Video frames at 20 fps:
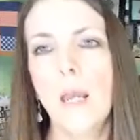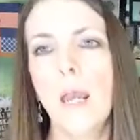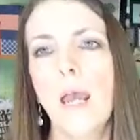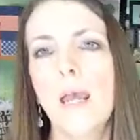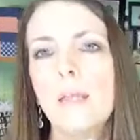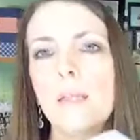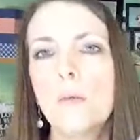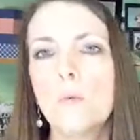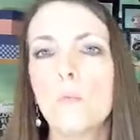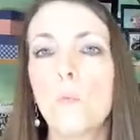
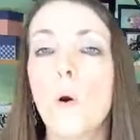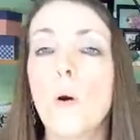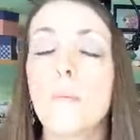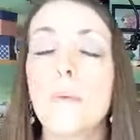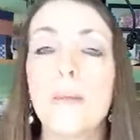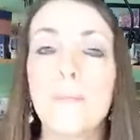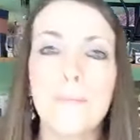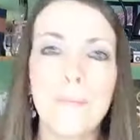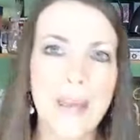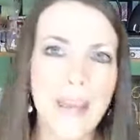And then we'll
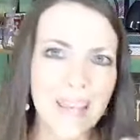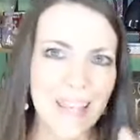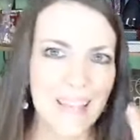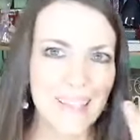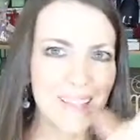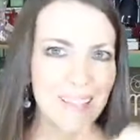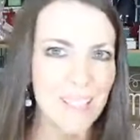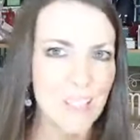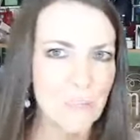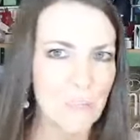be
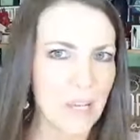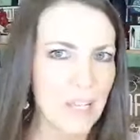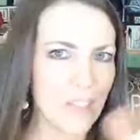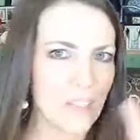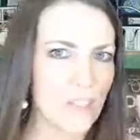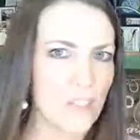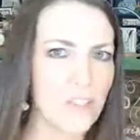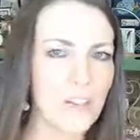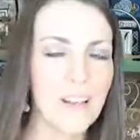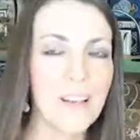making this
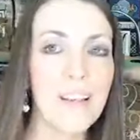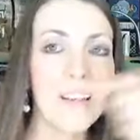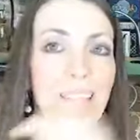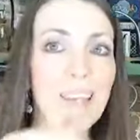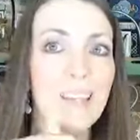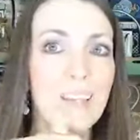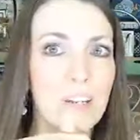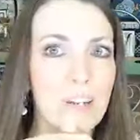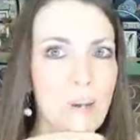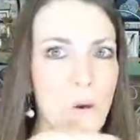page
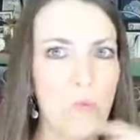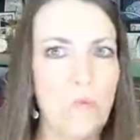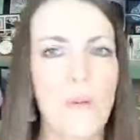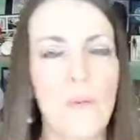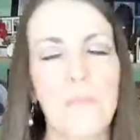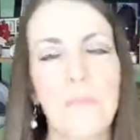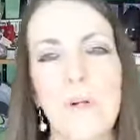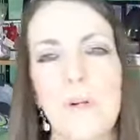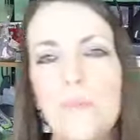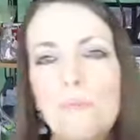in
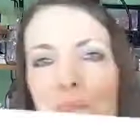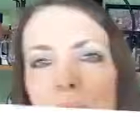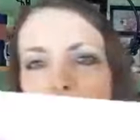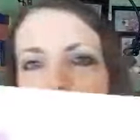November